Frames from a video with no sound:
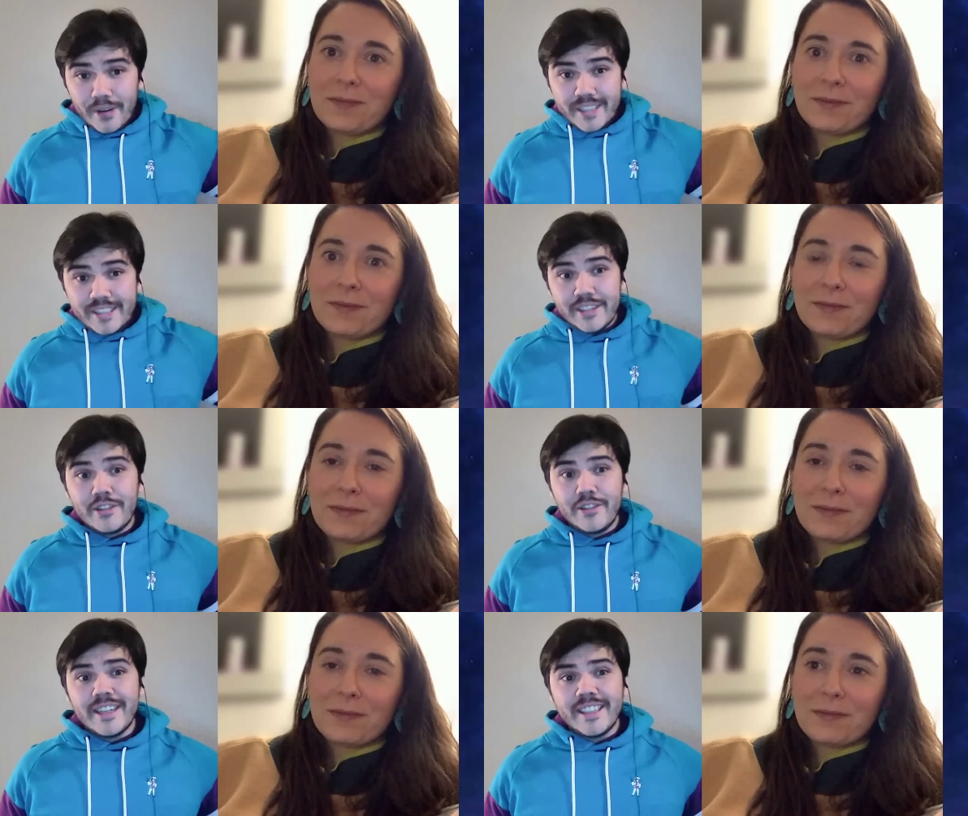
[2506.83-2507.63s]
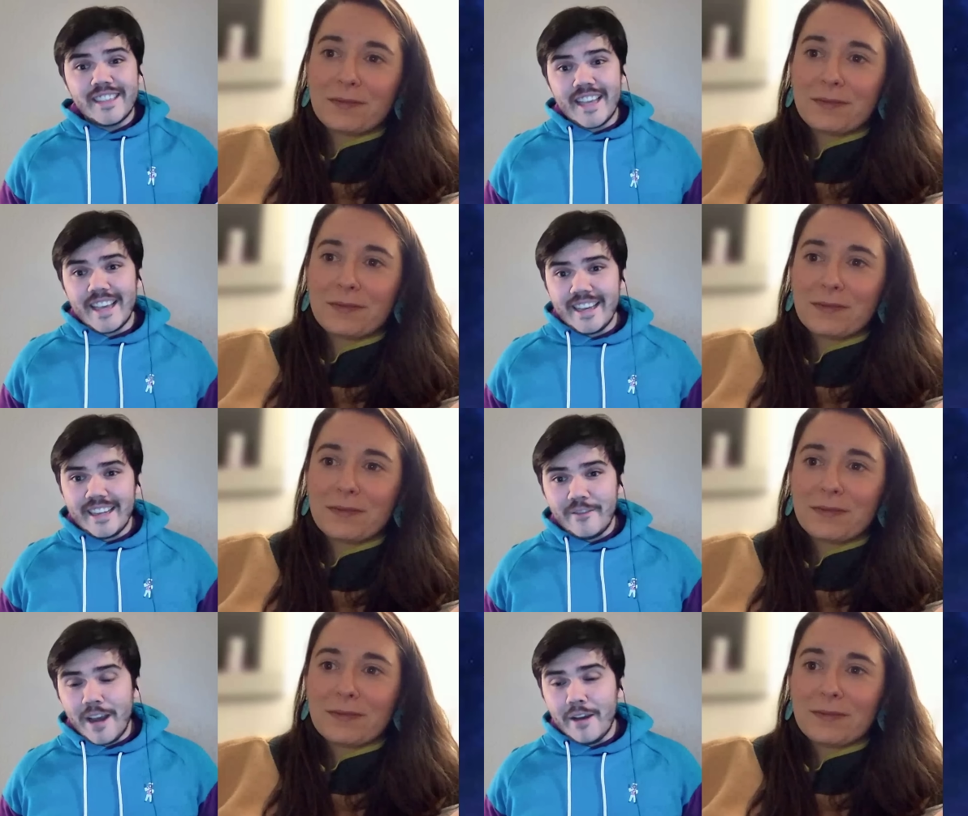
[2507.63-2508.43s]
Speaker 1: the vote gets to Nurys,
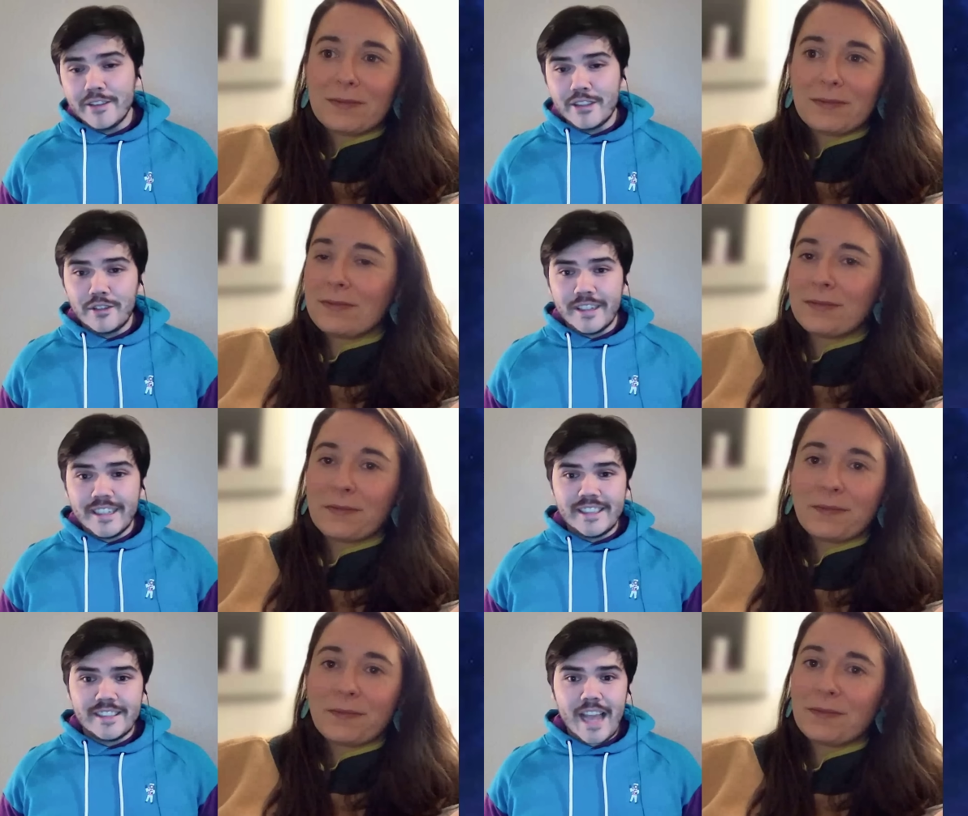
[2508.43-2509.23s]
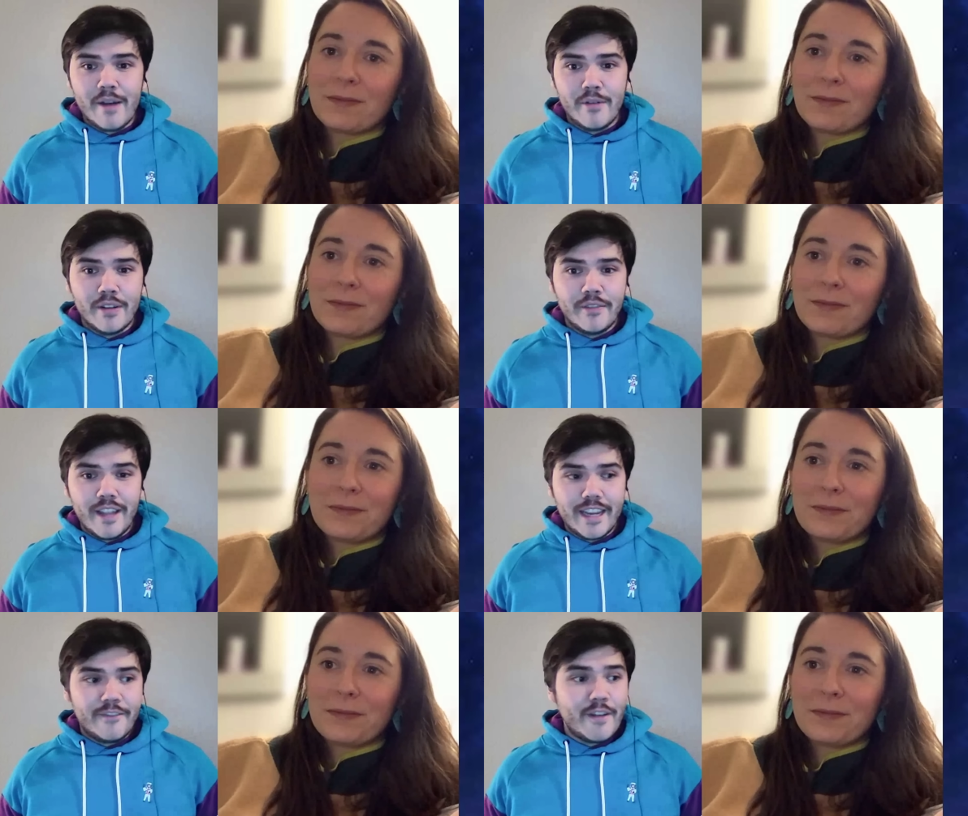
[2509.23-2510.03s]
and if I was Nurys, I
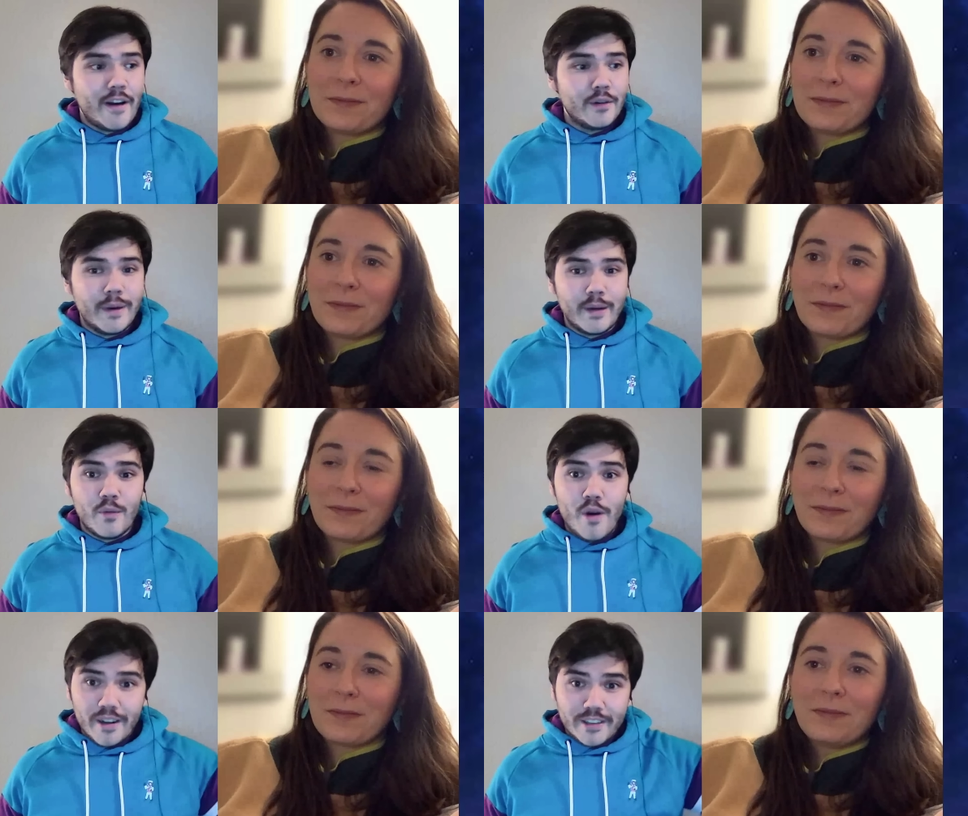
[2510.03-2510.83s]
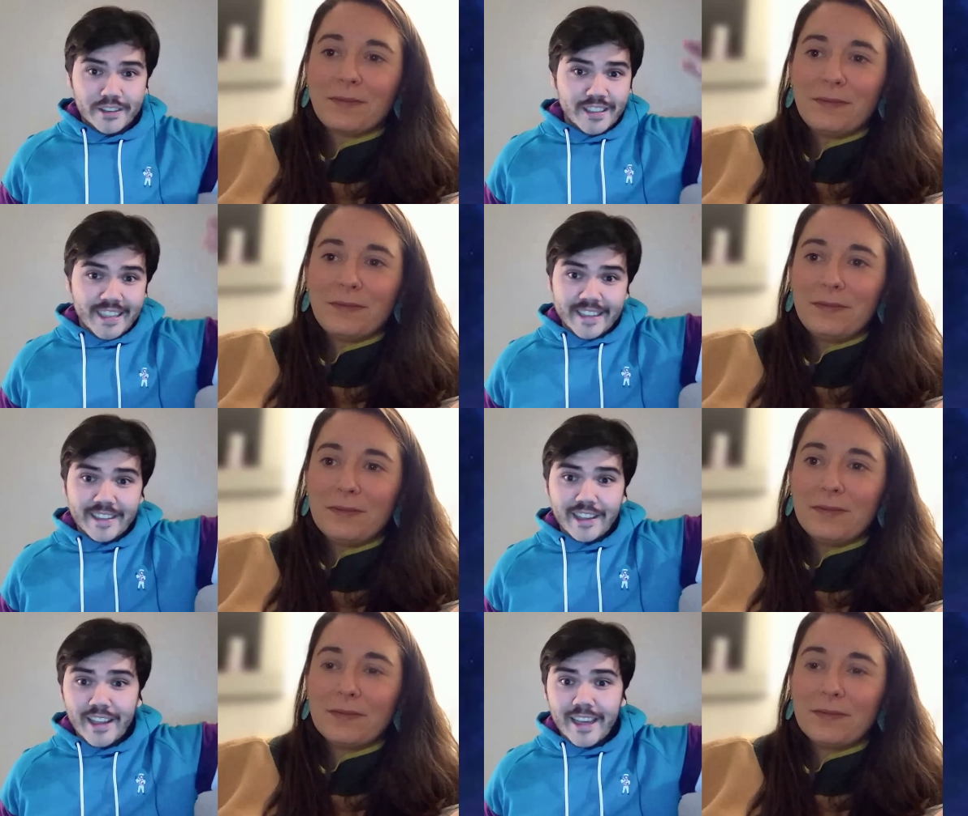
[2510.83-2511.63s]
would have like found a way to wander
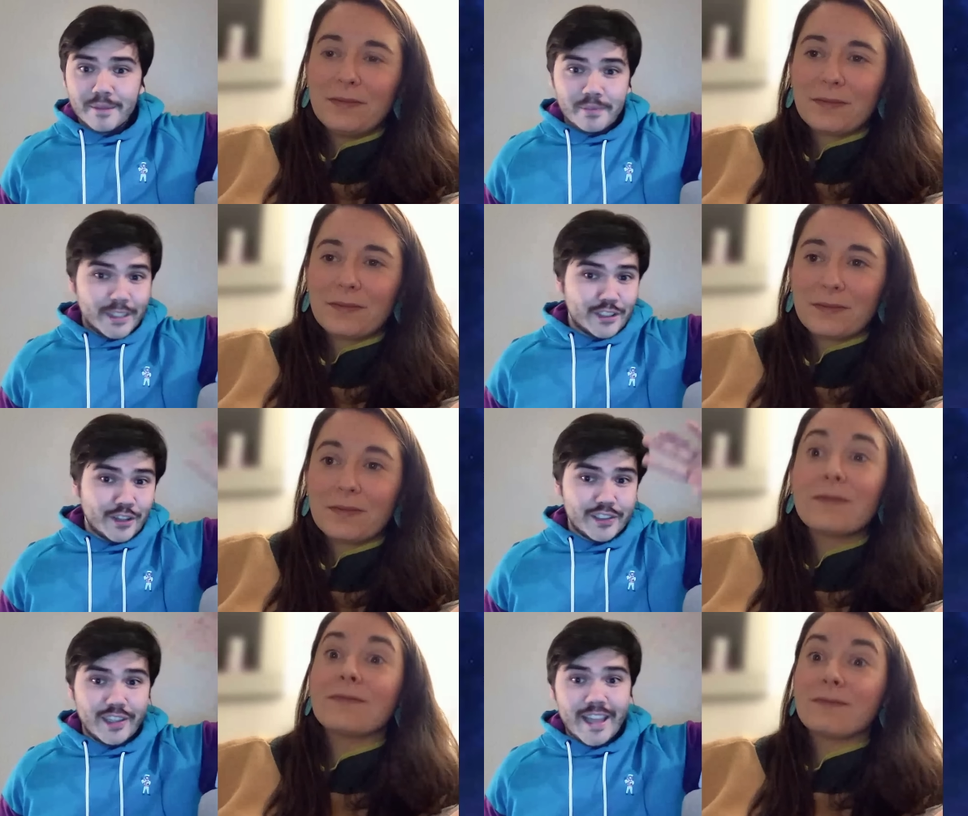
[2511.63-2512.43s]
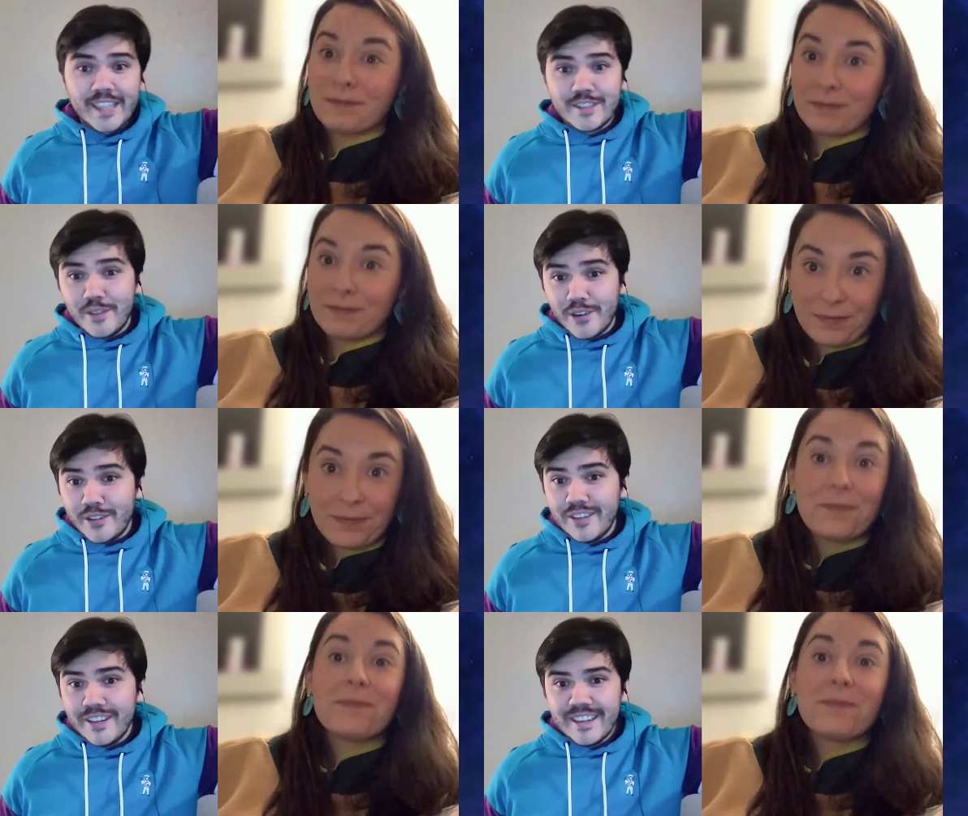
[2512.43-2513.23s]
to the end of the line to make sure I was the
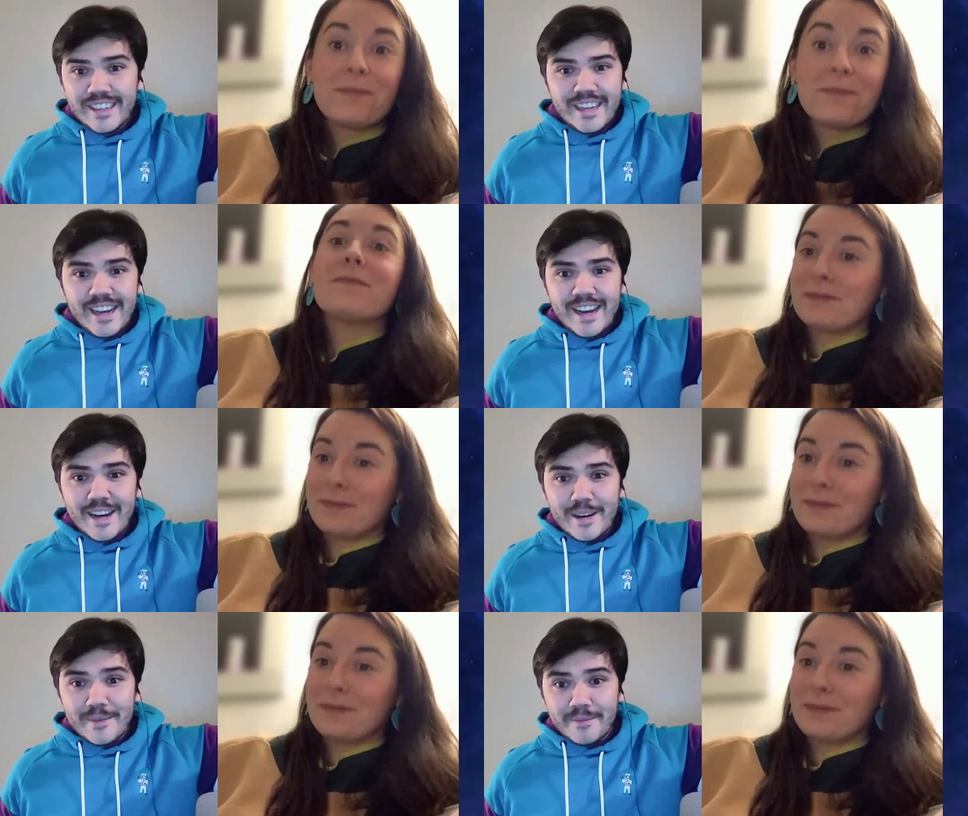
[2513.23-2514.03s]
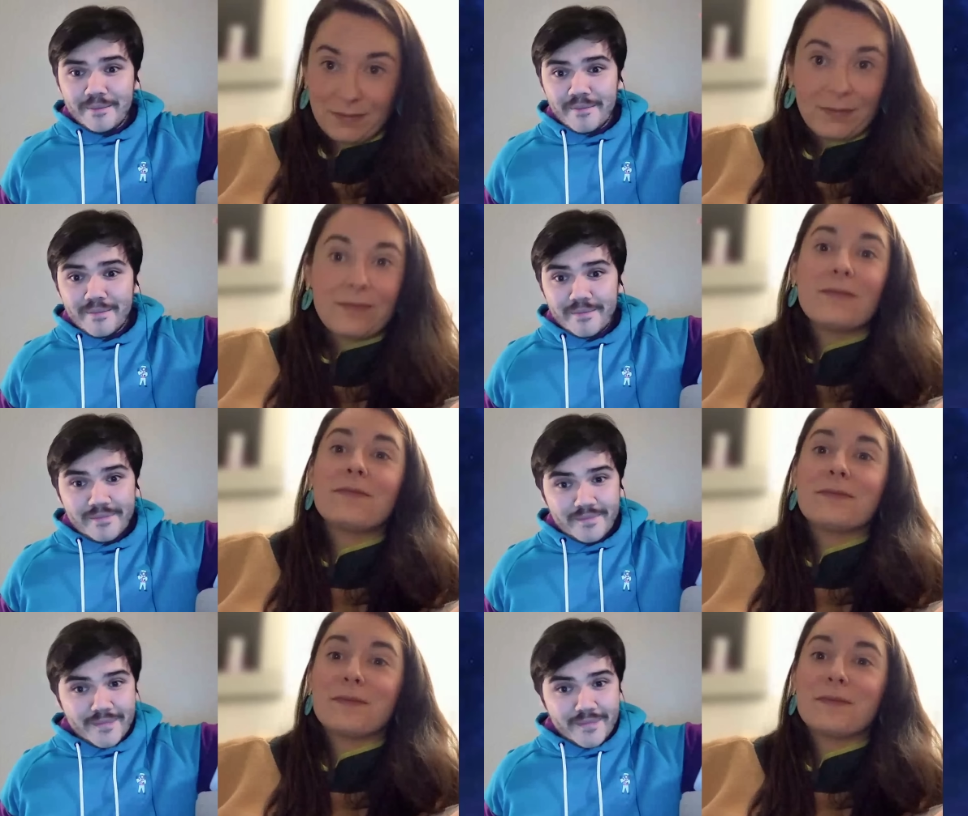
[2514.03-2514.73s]
last vote. Um,